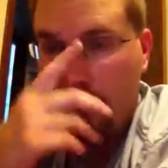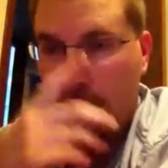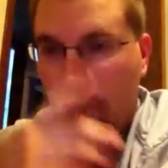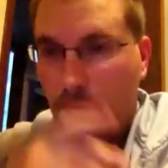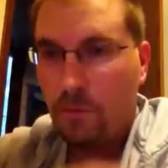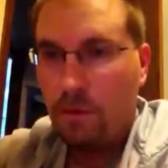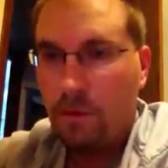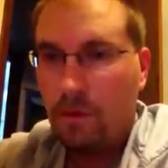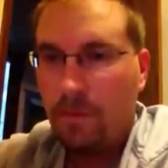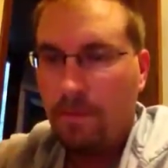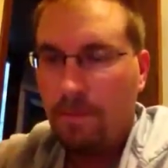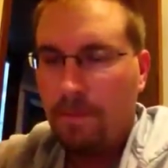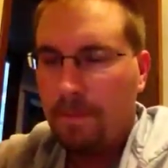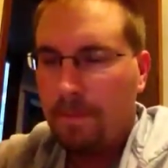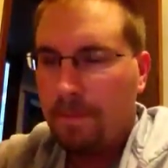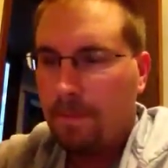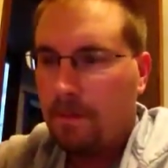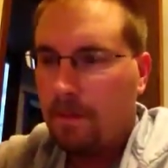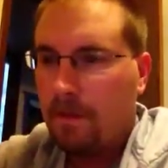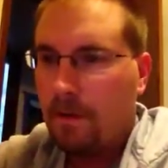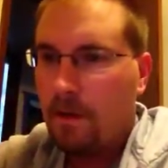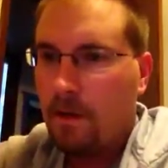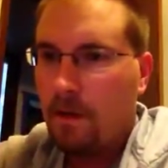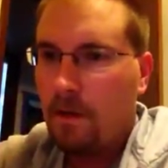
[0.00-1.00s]
Well,
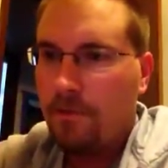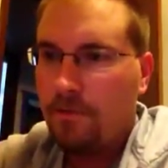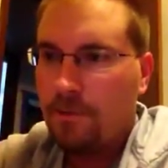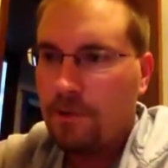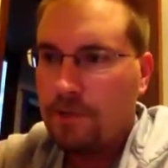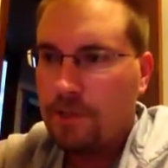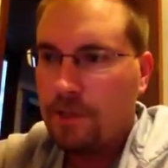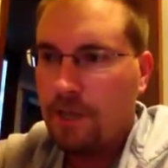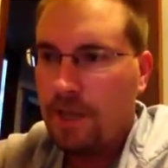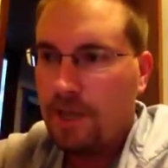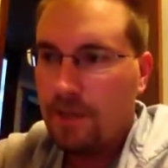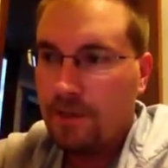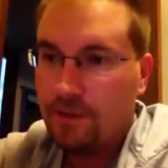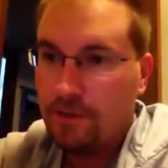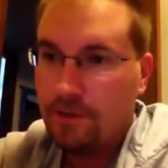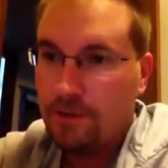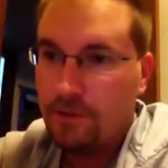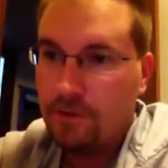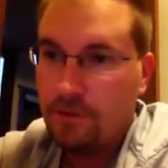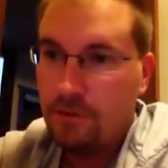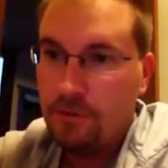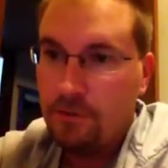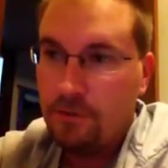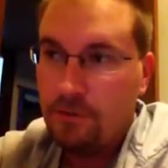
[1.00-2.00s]
uh, first I had
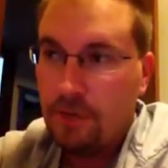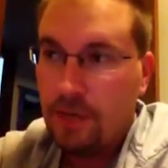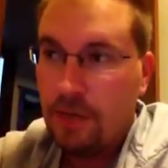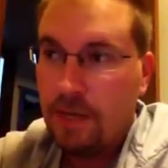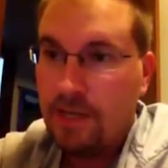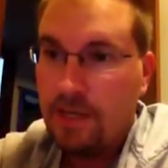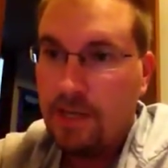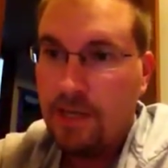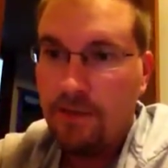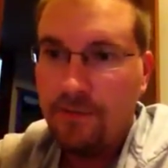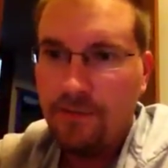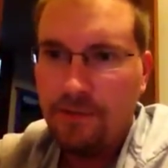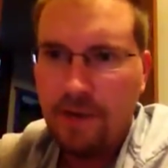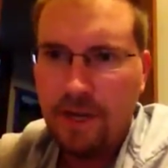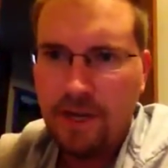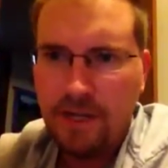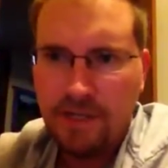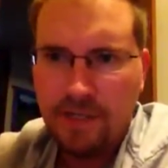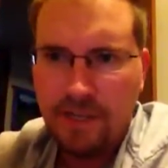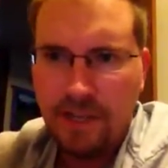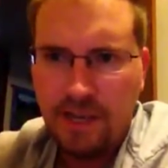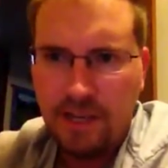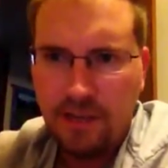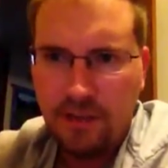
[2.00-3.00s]
to identify
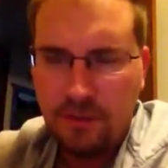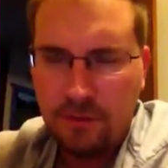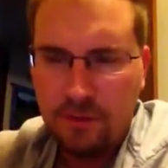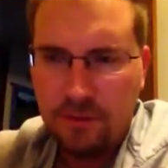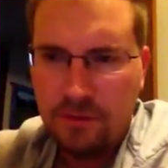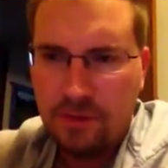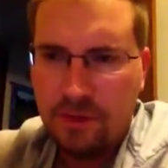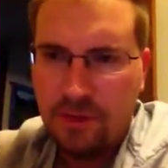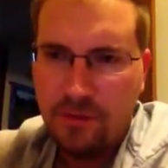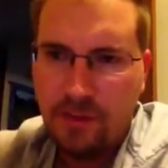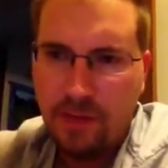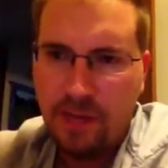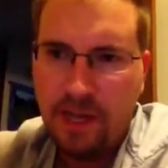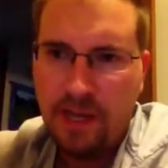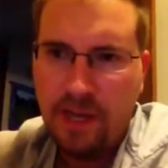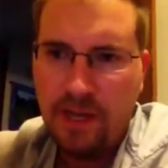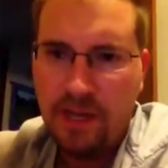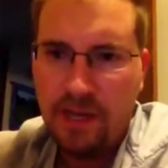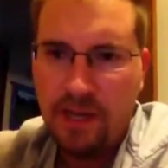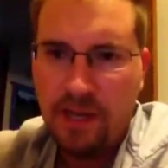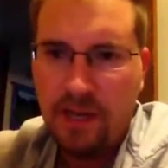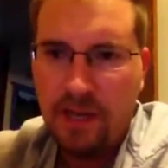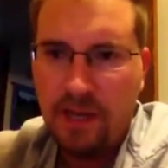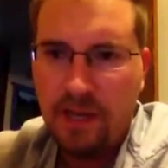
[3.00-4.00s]
exactly what was meant by,
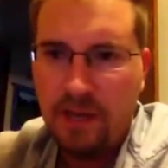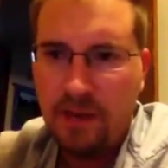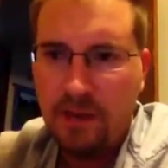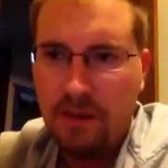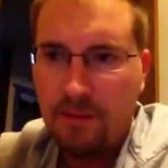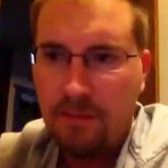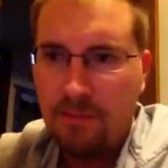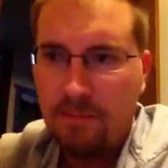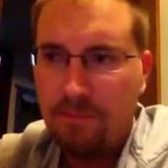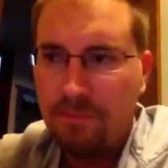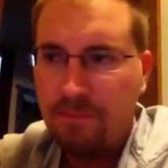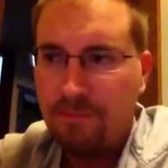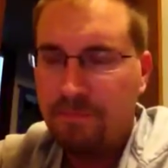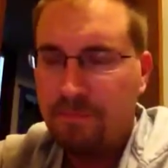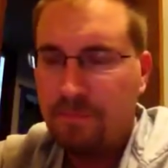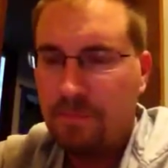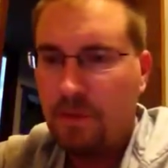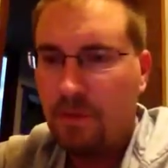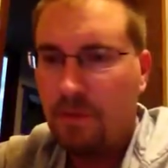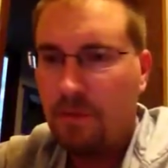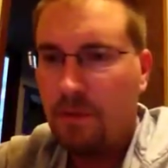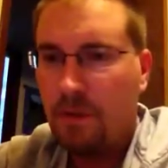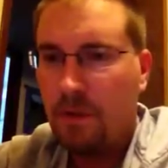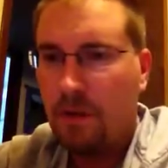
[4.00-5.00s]
um,
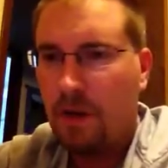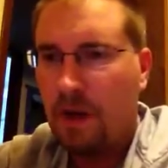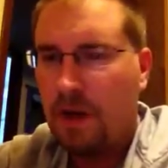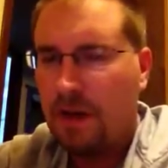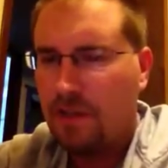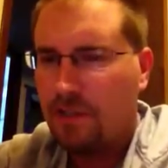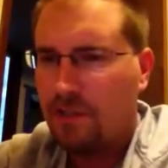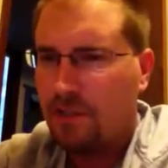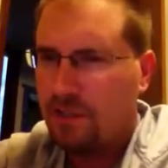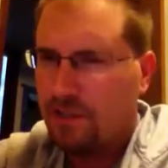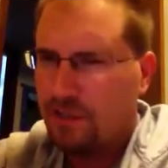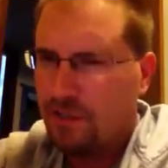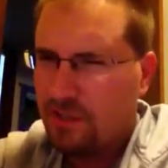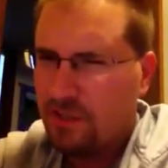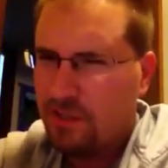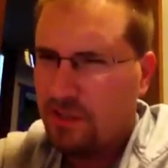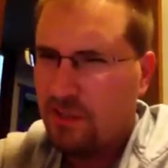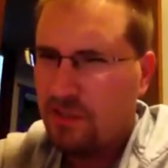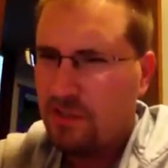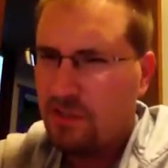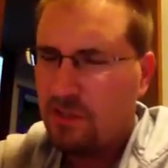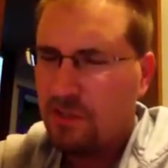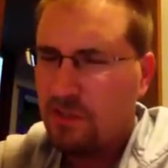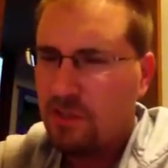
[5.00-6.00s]
actually, the,
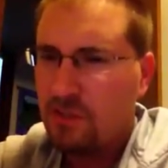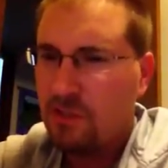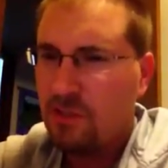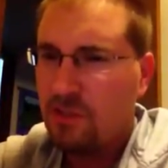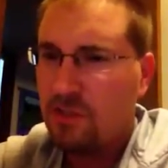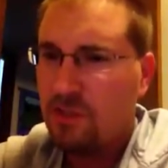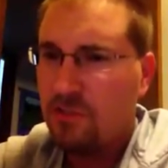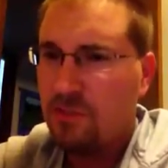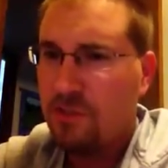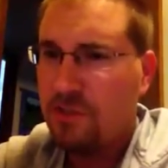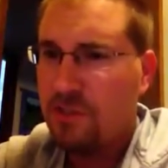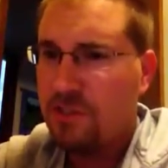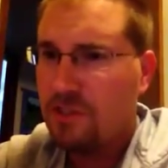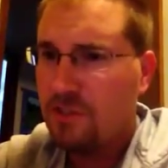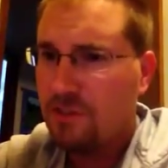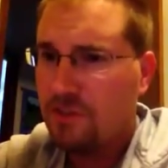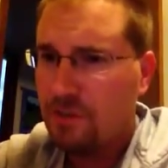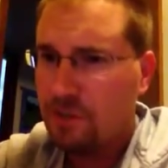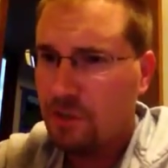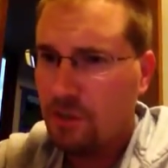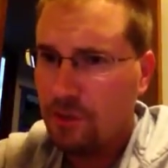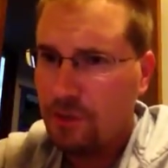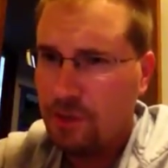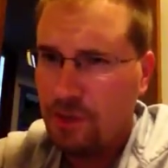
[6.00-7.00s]
this, the
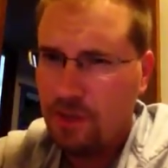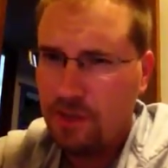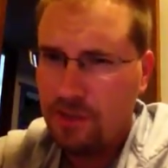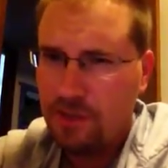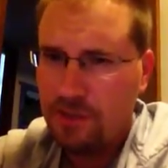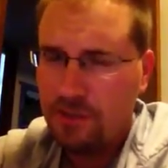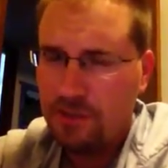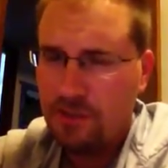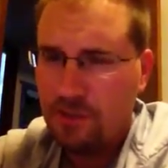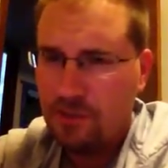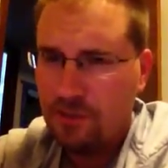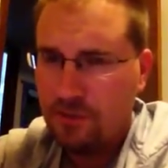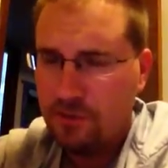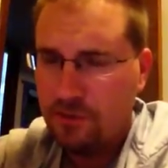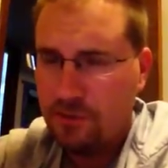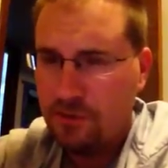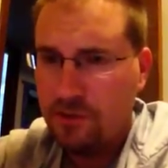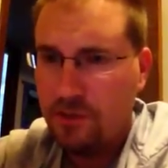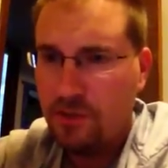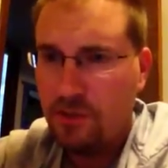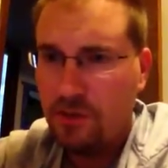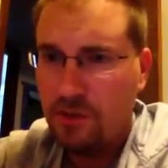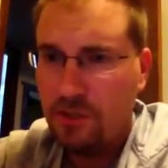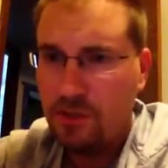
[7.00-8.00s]
specific terminology was
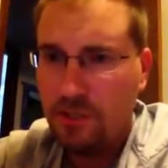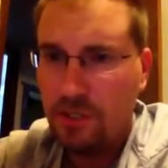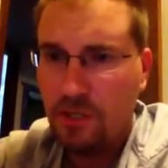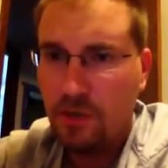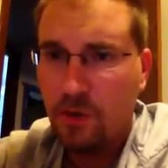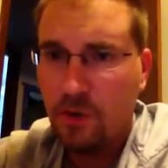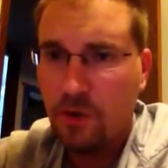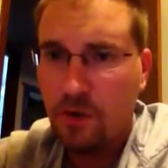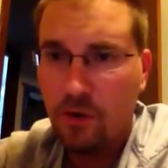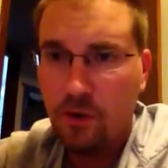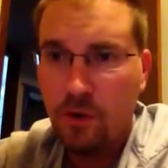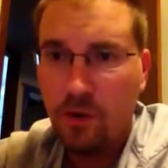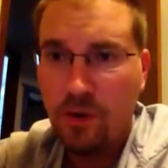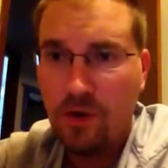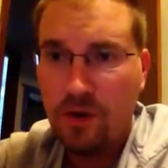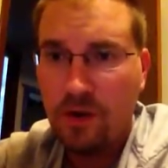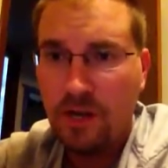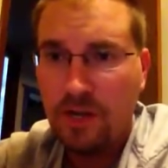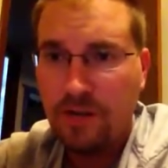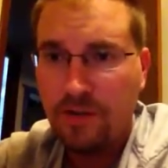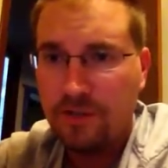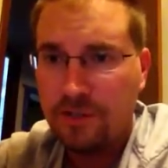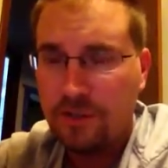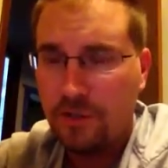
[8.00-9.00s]
used It was a quote unquote
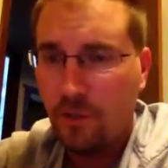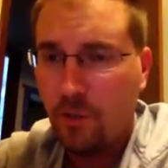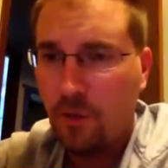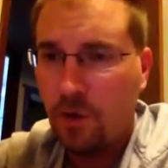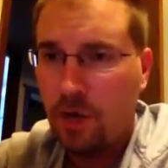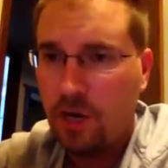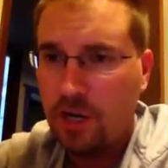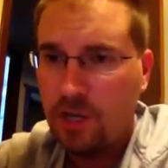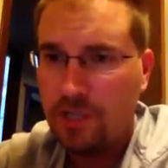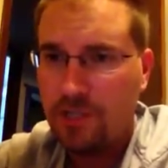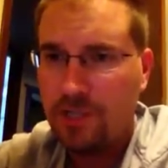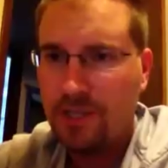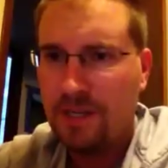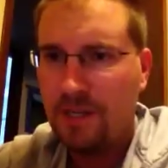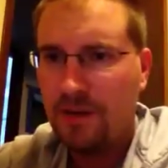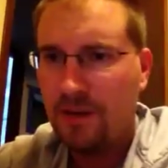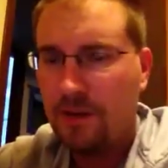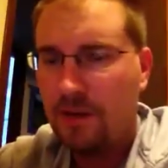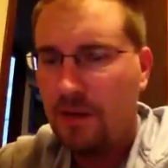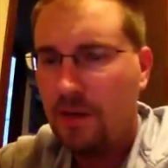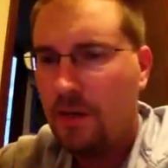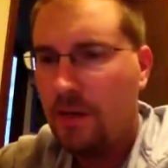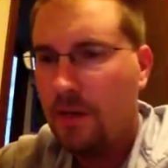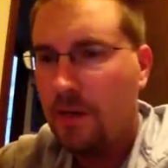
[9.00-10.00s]
nitrogen washout.
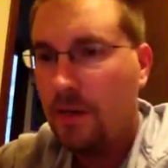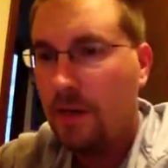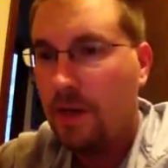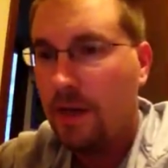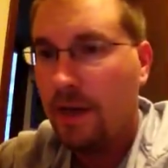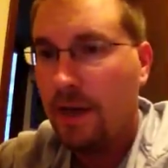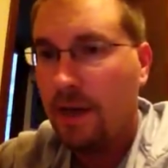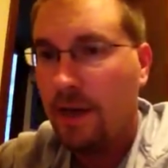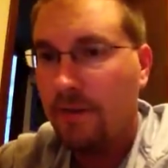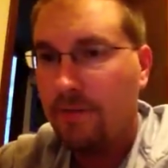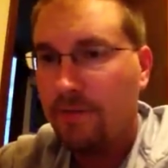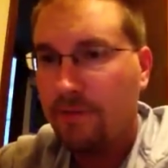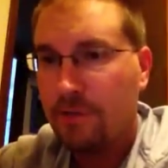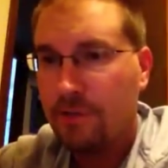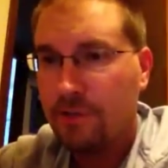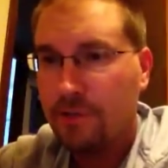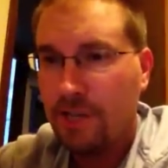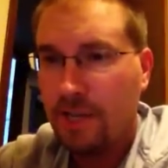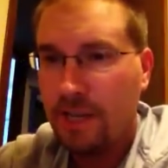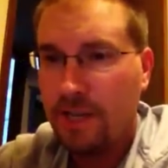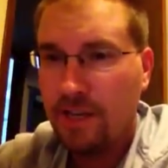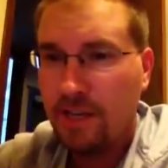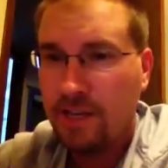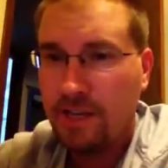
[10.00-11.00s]
And I, at first I
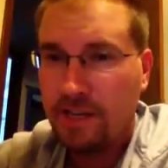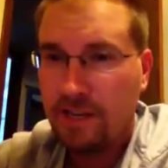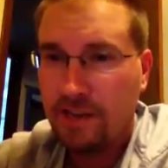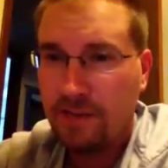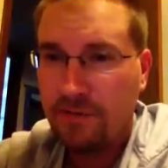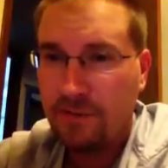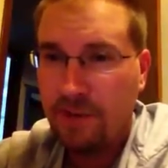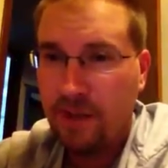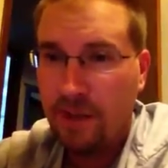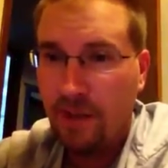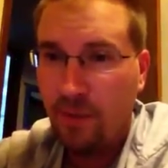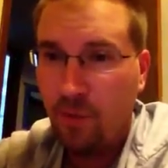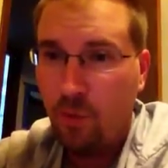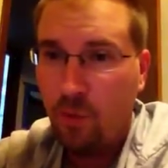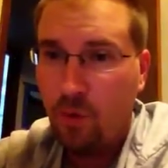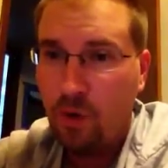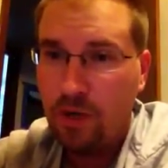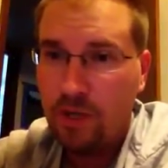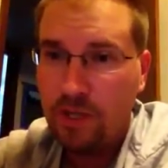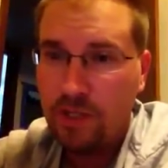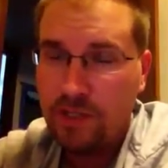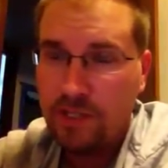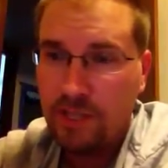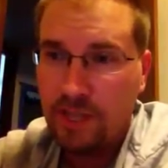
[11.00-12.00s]
had to identify
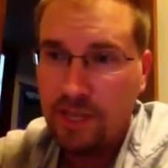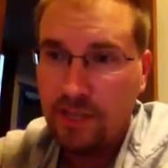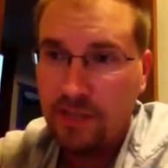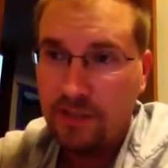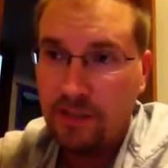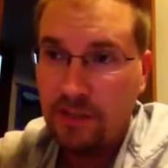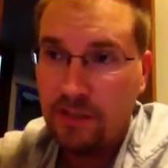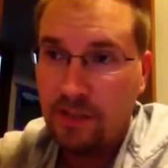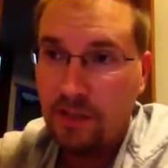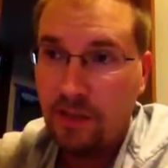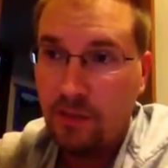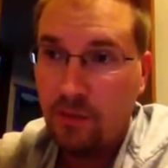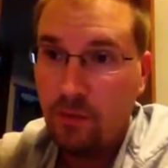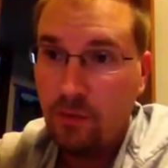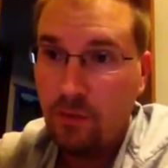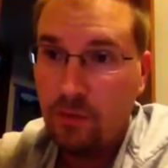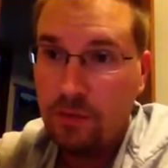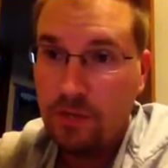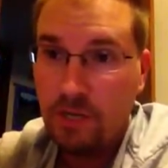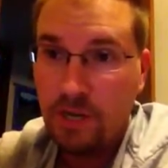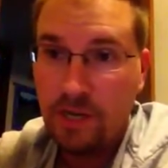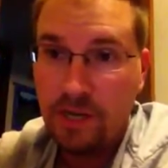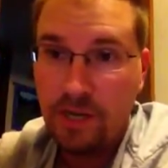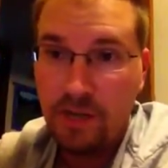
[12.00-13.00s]
what exactly we were
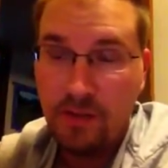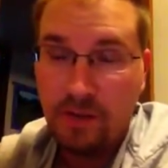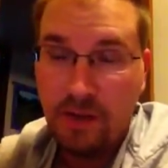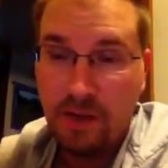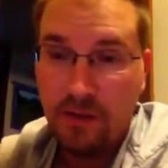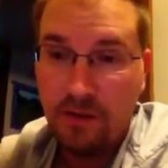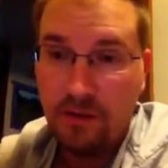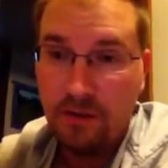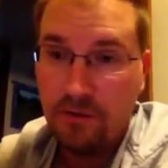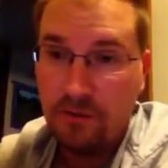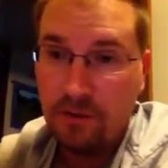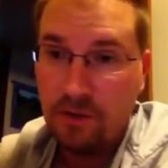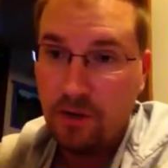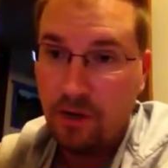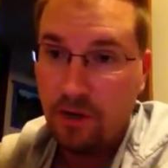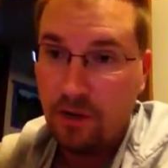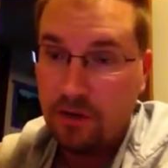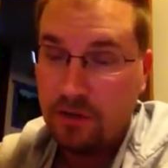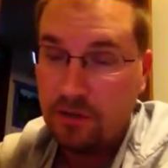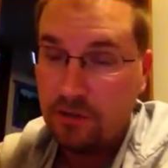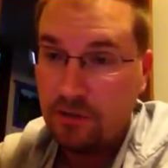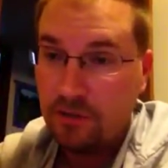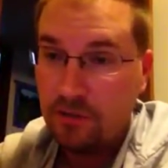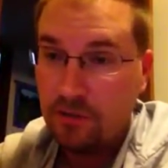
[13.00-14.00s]
talking about in
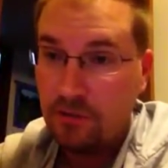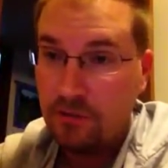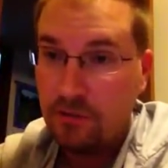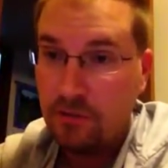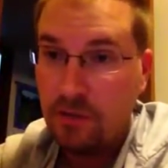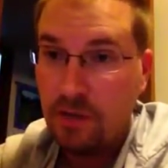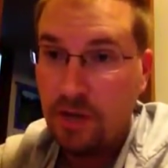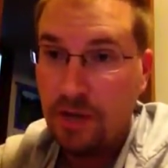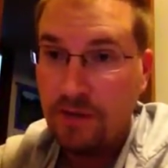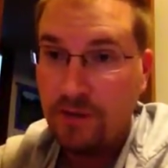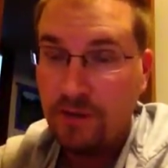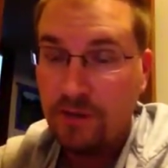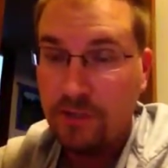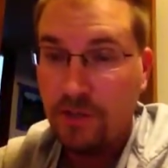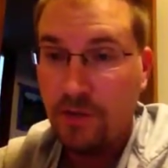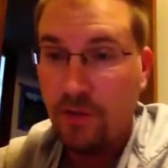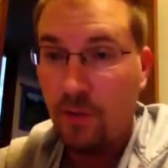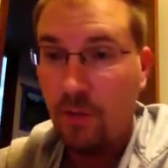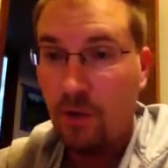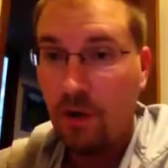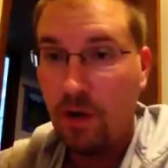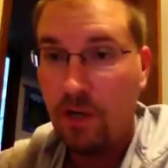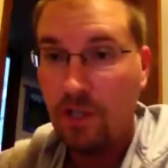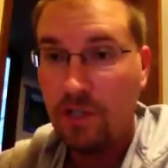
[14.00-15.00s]
regards to nitrogen
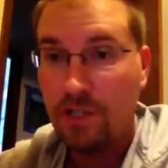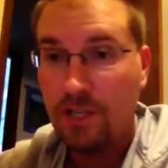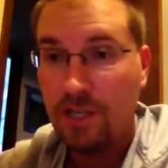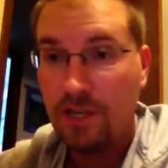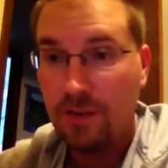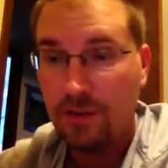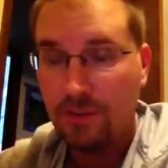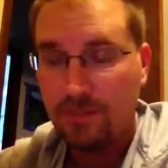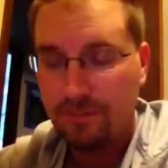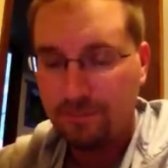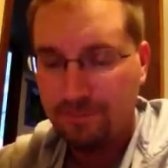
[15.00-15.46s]
washout.